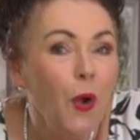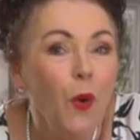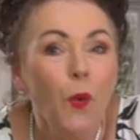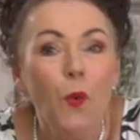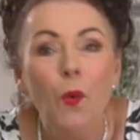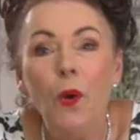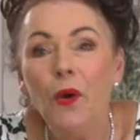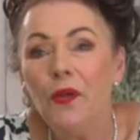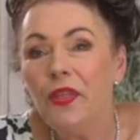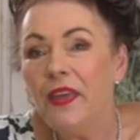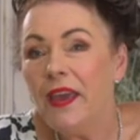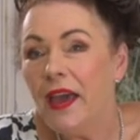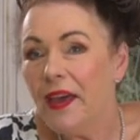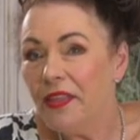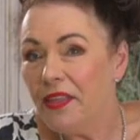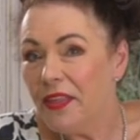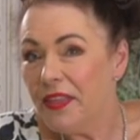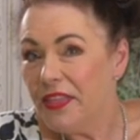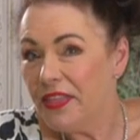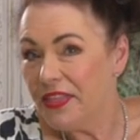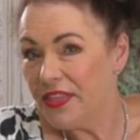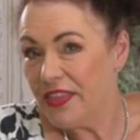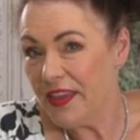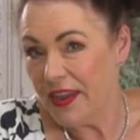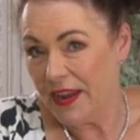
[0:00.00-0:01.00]
Well, the other
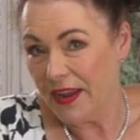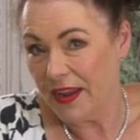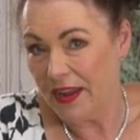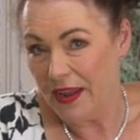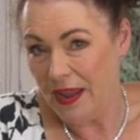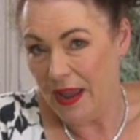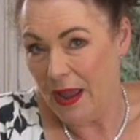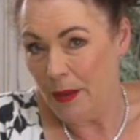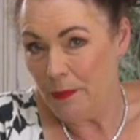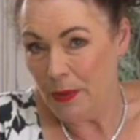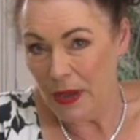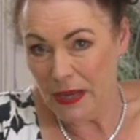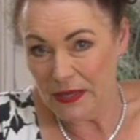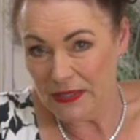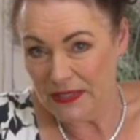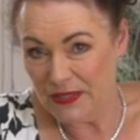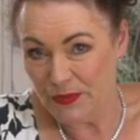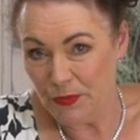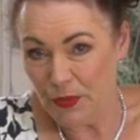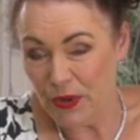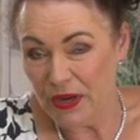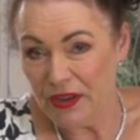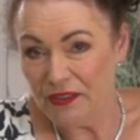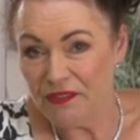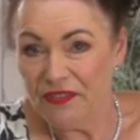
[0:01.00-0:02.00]
thing about
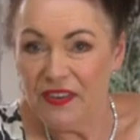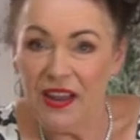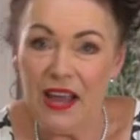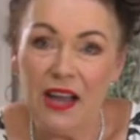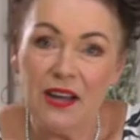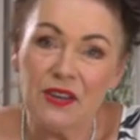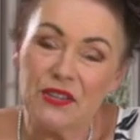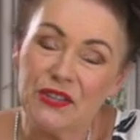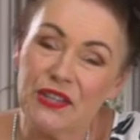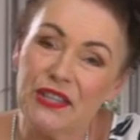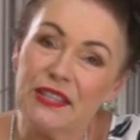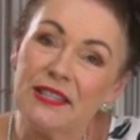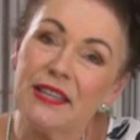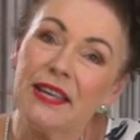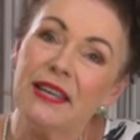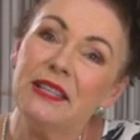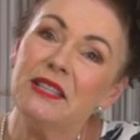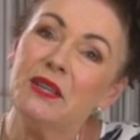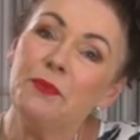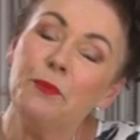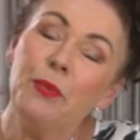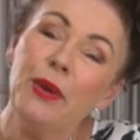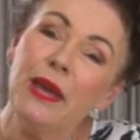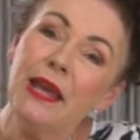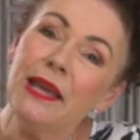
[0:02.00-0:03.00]
spring flowers is it
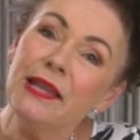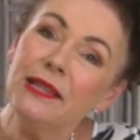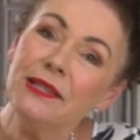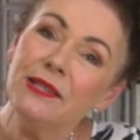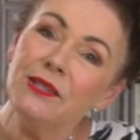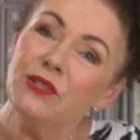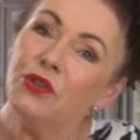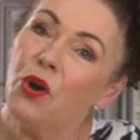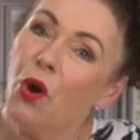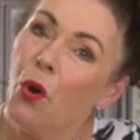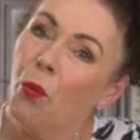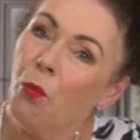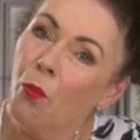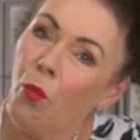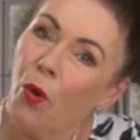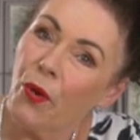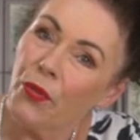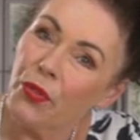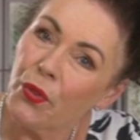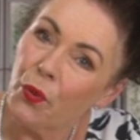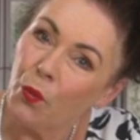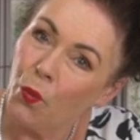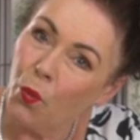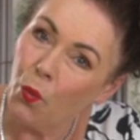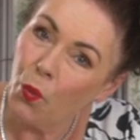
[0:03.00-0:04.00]
depends on what
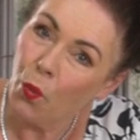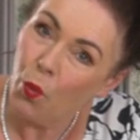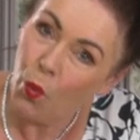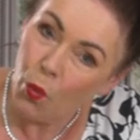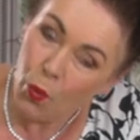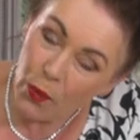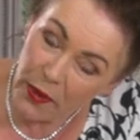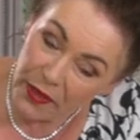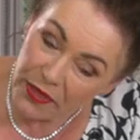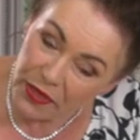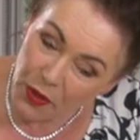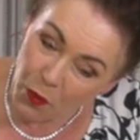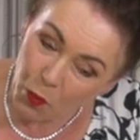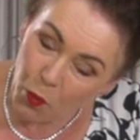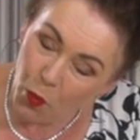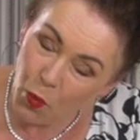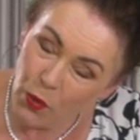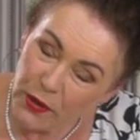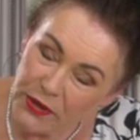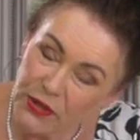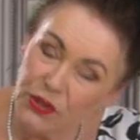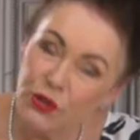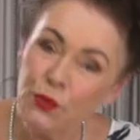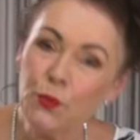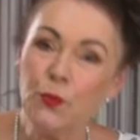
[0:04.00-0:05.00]
the
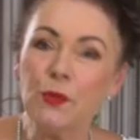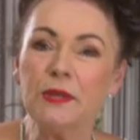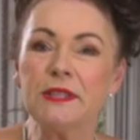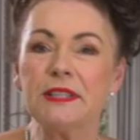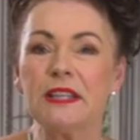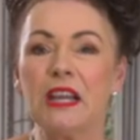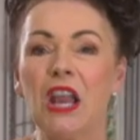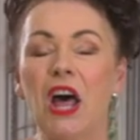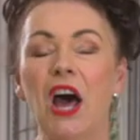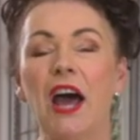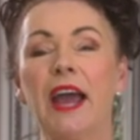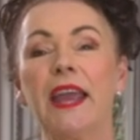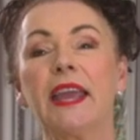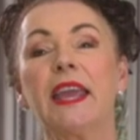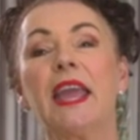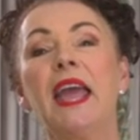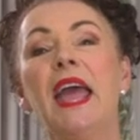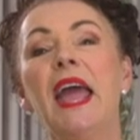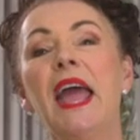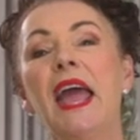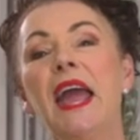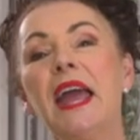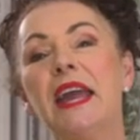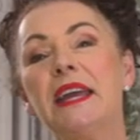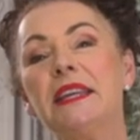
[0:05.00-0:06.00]
winter was like
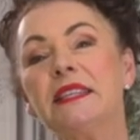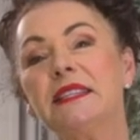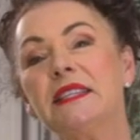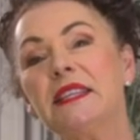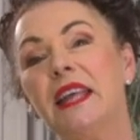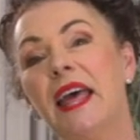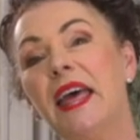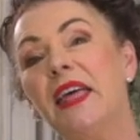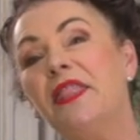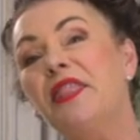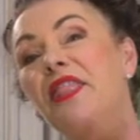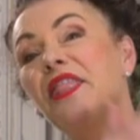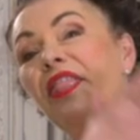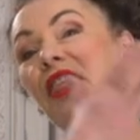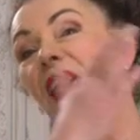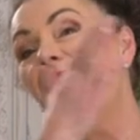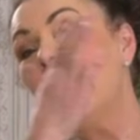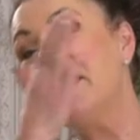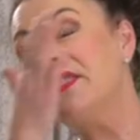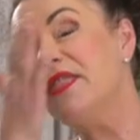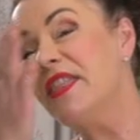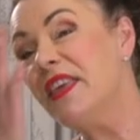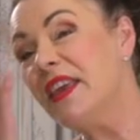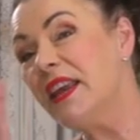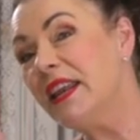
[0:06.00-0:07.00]
and
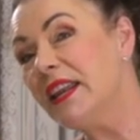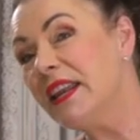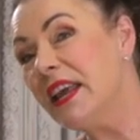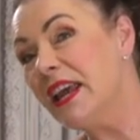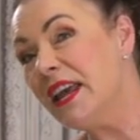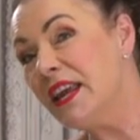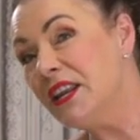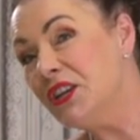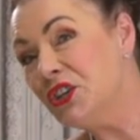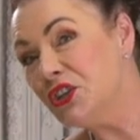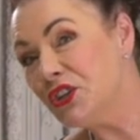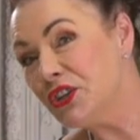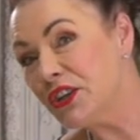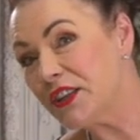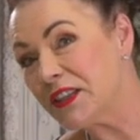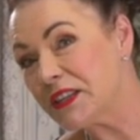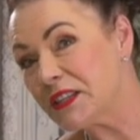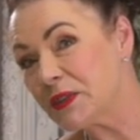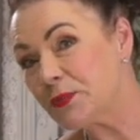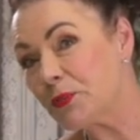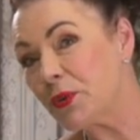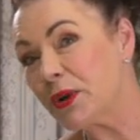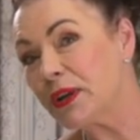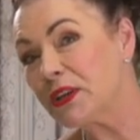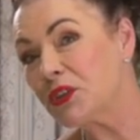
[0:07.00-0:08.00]
then into the
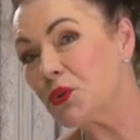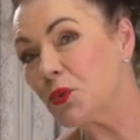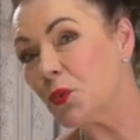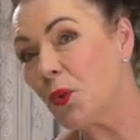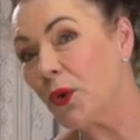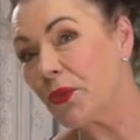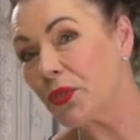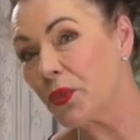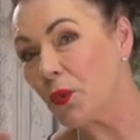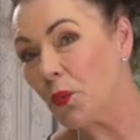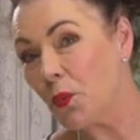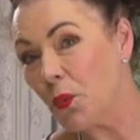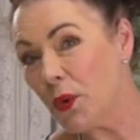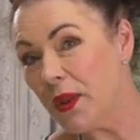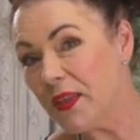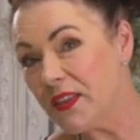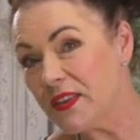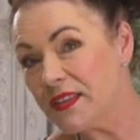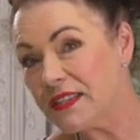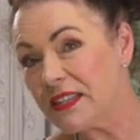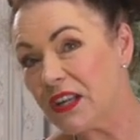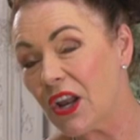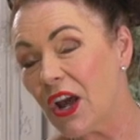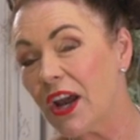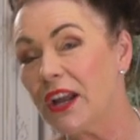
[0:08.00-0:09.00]
spring to what the
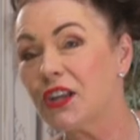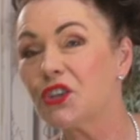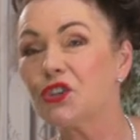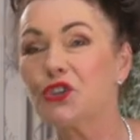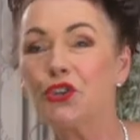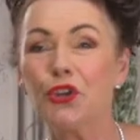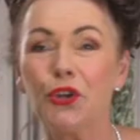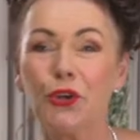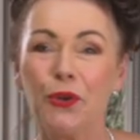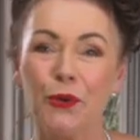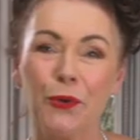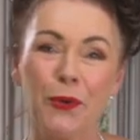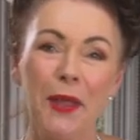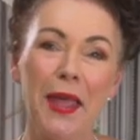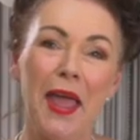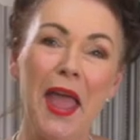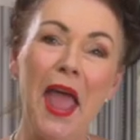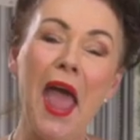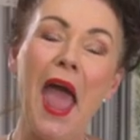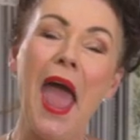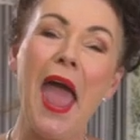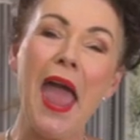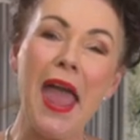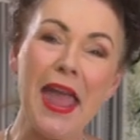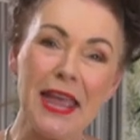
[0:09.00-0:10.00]
weather's like too,
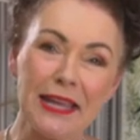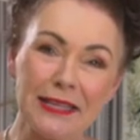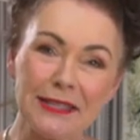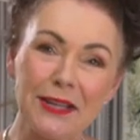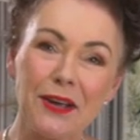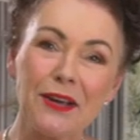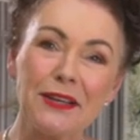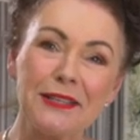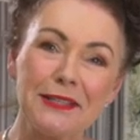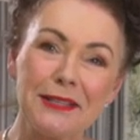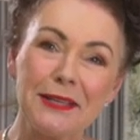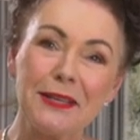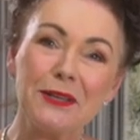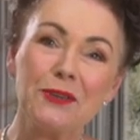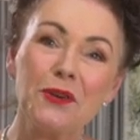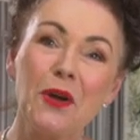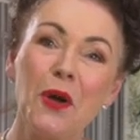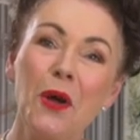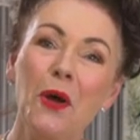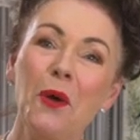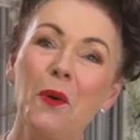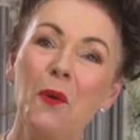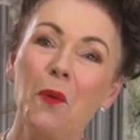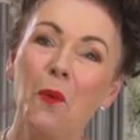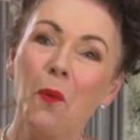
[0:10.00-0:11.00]
as I said,
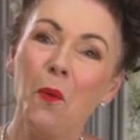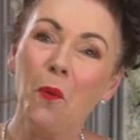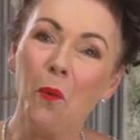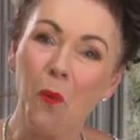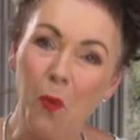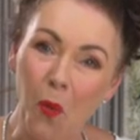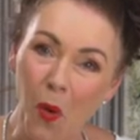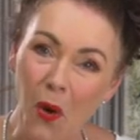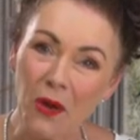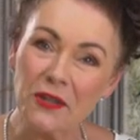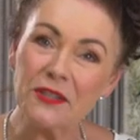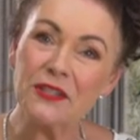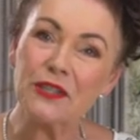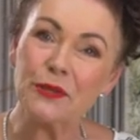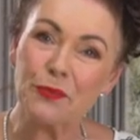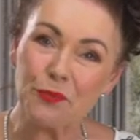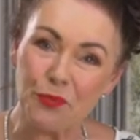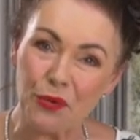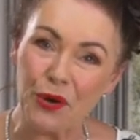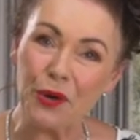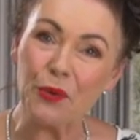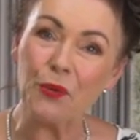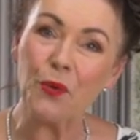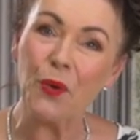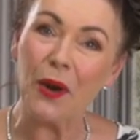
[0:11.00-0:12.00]
what
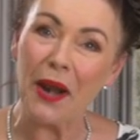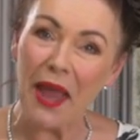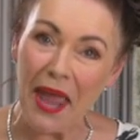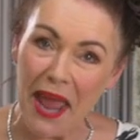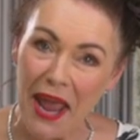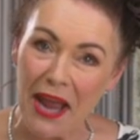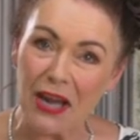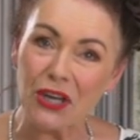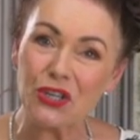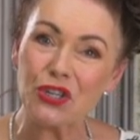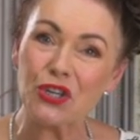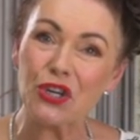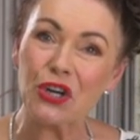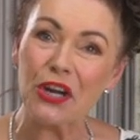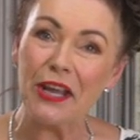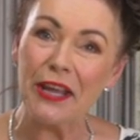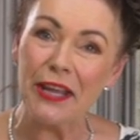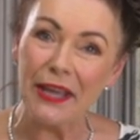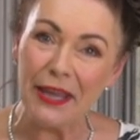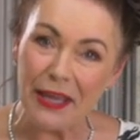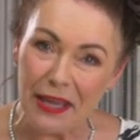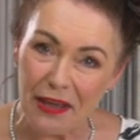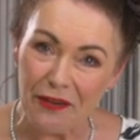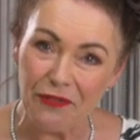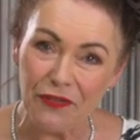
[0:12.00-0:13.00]
spring will
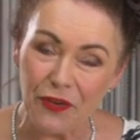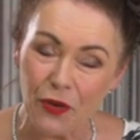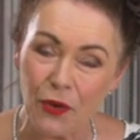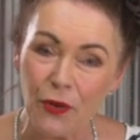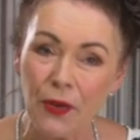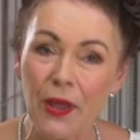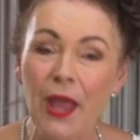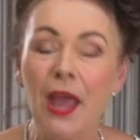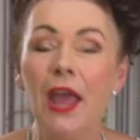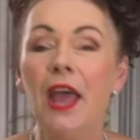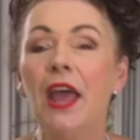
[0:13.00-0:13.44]
actually give you.